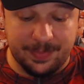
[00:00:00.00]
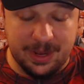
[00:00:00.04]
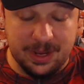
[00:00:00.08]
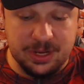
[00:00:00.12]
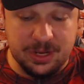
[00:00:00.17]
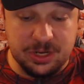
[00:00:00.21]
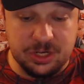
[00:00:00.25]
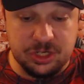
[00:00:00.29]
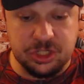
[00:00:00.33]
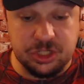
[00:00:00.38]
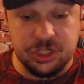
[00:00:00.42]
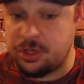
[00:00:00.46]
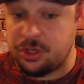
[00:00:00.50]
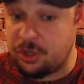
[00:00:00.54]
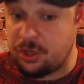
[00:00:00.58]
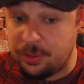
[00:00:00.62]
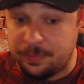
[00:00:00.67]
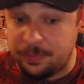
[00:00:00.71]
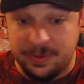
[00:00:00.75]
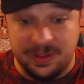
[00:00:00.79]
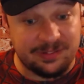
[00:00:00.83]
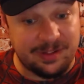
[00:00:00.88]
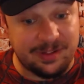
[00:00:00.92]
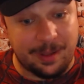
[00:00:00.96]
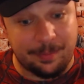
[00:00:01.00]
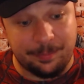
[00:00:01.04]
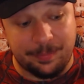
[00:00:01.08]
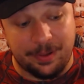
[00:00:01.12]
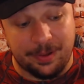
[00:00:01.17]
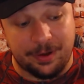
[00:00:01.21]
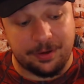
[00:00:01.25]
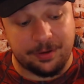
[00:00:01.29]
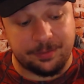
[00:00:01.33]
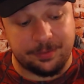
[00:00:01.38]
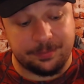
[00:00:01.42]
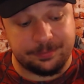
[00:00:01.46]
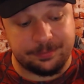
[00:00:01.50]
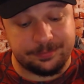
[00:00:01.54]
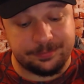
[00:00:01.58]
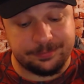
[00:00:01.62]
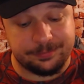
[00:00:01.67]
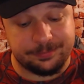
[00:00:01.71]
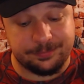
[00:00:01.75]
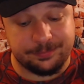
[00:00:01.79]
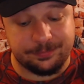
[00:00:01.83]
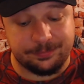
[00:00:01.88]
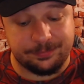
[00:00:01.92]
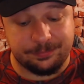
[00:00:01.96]
She could be a lot better.
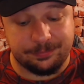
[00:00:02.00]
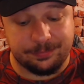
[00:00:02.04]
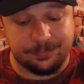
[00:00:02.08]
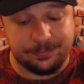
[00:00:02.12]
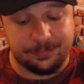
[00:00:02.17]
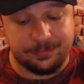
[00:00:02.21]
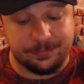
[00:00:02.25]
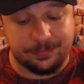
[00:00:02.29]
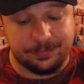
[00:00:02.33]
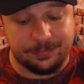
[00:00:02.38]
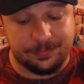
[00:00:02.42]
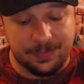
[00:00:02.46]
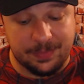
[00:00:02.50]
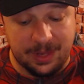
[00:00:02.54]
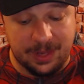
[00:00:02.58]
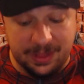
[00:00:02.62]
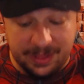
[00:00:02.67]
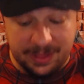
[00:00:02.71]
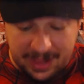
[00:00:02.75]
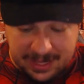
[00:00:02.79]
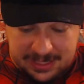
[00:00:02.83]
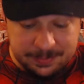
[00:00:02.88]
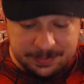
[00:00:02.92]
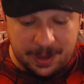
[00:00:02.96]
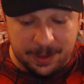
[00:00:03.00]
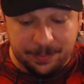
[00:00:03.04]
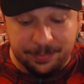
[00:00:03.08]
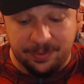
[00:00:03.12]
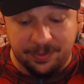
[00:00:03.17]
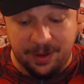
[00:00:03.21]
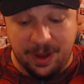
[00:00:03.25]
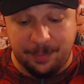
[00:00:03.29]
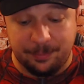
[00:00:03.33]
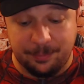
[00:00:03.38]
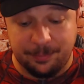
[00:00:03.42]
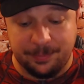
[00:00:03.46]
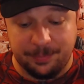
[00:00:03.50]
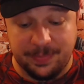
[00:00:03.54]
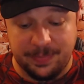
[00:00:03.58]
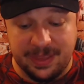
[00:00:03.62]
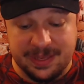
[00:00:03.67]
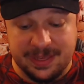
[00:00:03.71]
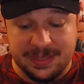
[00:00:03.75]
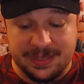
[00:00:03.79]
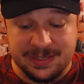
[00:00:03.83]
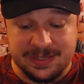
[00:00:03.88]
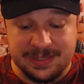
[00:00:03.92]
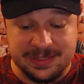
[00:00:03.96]
That's my problem,
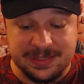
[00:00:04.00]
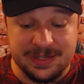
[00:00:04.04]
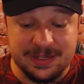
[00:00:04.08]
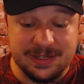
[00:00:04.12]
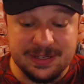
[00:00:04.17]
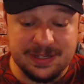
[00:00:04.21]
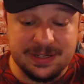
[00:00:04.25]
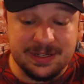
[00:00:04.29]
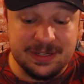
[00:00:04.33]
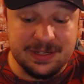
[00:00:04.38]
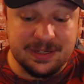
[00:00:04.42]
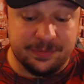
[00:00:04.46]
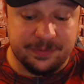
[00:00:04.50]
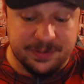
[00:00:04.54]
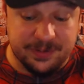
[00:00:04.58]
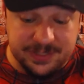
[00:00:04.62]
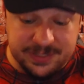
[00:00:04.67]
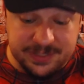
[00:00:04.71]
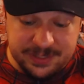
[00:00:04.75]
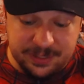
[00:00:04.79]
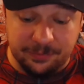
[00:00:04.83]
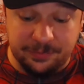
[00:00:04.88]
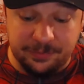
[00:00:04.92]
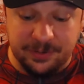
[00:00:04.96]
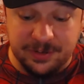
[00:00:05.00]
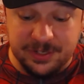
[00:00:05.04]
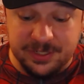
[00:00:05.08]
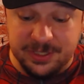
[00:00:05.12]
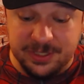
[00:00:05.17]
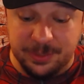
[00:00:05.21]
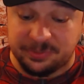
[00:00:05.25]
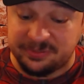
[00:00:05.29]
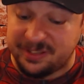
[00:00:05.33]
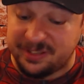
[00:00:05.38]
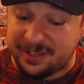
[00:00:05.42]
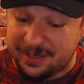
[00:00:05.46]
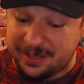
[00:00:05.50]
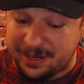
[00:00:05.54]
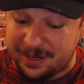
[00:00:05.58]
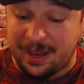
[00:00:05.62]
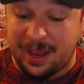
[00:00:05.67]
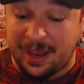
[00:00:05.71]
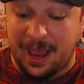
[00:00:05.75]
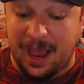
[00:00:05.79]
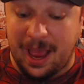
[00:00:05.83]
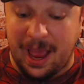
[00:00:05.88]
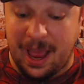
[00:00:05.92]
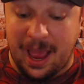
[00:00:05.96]
is for Silver Sablina,
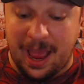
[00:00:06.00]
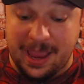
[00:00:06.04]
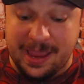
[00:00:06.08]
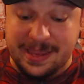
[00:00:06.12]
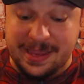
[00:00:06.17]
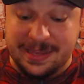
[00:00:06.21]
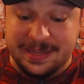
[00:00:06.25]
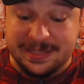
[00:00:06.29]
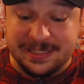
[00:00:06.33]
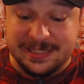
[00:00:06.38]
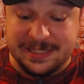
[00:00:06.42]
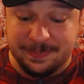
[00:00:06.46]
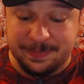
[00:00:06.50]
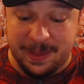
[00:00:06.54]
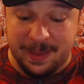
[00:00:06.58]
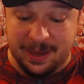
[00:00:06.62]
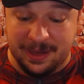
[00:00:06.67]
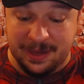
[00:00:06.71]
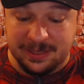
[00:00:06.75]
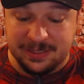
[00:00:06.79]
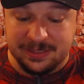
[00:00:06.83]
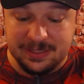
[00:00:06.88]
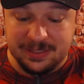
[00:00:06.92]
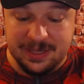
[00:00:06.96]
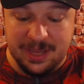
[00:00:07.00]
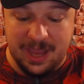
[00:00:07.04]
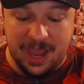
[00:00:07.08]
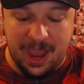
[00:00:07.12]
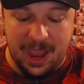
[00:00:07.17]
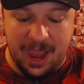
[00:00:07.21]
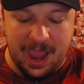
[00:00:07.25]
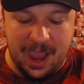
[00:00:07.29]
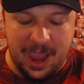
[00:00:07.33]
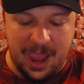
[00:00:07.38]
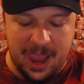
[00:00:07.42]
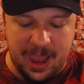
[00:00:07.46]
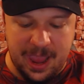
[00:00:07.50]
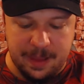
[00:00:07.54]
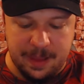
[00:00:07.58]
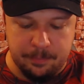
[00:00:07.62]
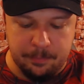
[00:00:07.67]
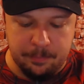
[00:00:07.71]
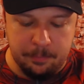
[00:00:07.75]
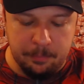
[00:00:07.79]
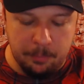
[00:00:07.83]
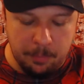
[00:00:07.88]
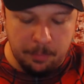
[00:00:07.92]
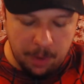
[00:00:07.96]
I expect a
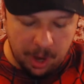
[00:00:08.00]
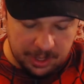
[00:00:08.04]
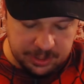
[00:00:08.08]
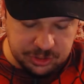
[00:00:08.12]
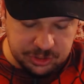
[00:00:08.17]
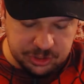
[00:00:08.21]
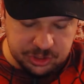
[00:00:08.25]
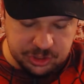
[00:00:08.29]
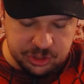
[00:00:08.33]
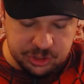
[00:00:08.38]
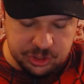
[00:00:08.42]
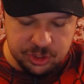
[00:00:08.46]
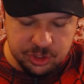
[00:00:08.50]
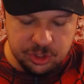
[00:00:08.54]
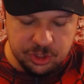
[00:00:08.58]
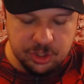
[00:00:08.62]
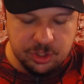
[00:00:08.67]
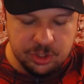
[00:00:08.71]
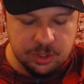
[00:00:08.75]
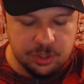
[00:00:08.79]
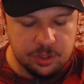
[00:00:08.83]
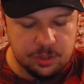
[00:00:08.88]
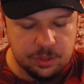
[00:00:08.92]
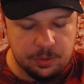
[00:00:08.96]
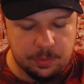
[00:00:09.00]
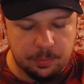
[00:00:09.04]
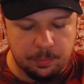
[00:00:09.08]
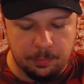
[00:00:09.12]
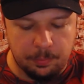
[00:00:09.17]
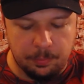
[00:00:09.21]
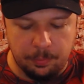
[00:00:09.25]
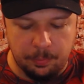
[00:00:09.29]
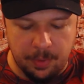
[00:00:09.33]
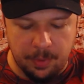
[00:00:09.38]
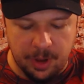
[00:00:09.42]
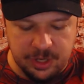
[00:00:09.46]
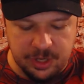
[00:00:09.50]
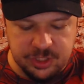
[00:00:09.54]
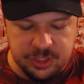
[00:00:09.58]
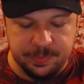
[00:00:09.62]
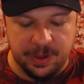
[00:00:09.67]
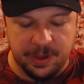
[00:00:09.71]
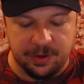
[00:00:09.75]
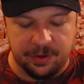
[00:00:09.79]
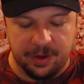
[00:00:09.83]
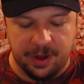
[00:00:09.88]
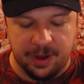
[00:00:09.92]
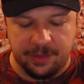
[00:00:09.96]
much, much
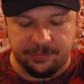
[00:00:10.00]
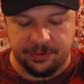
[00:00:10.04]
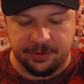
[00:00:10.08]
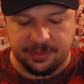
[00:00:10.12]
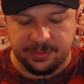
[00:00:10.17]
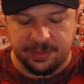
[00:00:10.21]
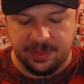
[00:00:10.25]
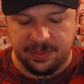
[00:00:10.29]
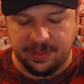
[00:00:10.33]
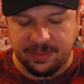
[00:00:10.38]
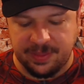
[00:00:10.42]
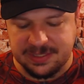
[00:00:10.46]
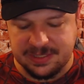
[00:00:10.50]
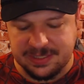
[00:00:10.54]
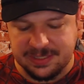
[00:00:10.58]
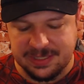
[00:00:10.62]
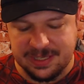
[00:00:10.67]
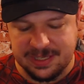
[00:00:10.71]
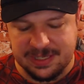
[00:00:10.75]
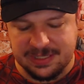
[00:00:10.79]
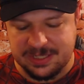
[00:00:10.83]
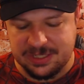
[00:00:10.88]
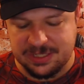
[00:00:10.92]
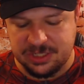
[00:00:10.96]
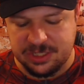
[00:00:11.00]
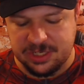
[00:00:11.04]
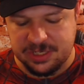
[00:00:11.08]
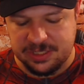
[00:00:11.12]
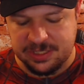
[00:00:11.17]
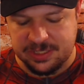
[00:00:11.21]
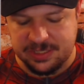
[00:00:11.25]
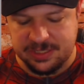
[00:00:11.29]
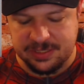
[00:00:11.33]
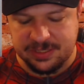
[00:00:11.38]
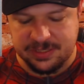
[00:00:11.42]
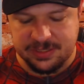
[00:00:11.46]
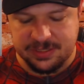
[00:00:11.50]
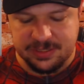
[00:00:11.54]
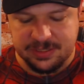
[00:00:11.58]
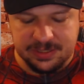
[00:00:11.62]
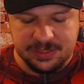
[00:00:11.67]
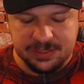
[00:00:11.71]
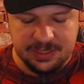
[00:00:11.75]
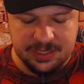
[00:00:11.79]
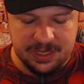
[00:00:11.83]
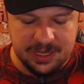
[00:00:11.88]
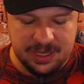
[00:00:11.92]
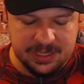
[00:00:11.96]
better effort than this. This is just,
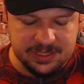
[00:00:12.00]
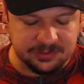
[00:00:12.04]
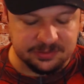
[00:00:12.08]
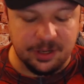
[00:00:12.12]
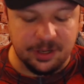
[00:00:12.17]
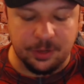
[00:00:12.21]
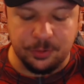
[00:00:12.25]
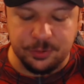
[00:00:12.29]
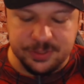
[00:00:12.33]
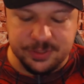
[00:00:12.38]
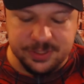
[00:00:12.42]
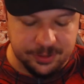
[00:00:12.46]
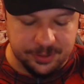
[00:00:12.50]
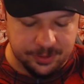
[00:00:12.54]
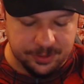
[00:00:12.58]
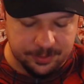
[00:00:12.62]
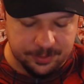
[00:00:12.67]
it's a low tier.